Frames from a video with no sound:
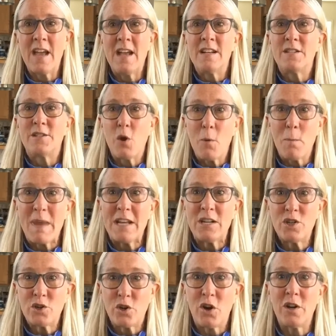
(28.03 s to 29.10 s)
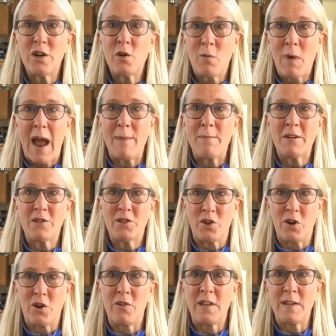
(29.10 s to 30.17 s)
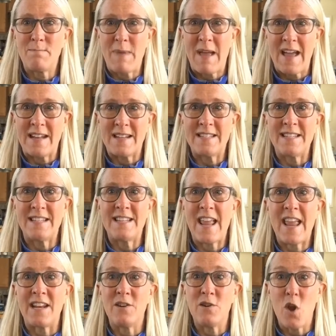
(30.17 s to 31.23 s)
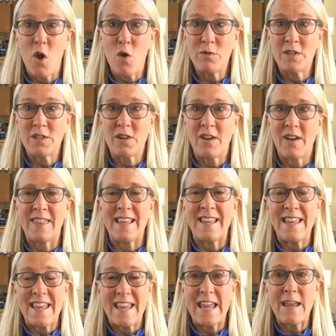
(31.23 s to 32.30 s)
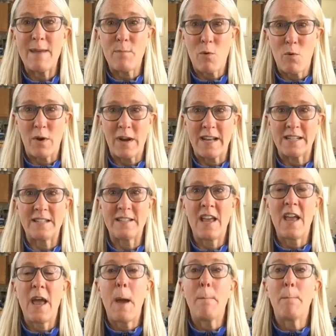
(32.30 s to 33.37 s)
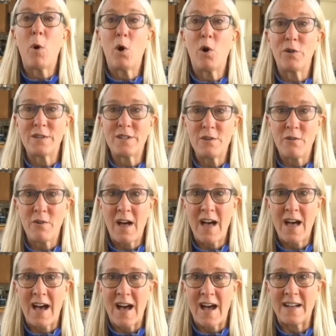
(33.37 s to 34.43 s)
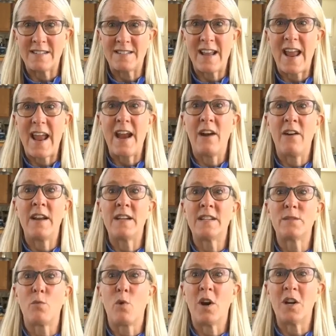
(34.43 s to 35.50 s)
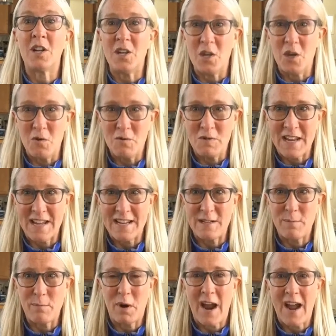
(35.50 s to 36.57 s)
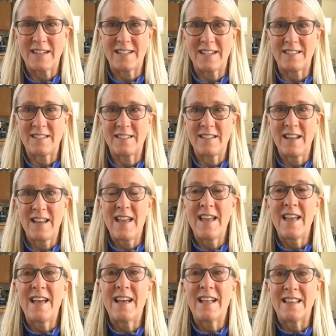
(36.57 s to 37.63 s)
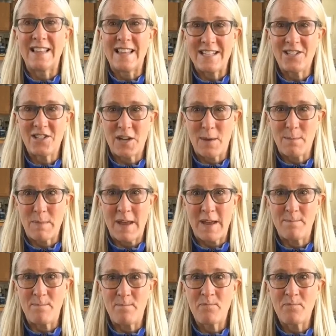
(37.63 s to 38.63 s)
So be sure to grab your journal and pen to take notes on the key points, personal ahas, areas where you need to practice. Let's jump in.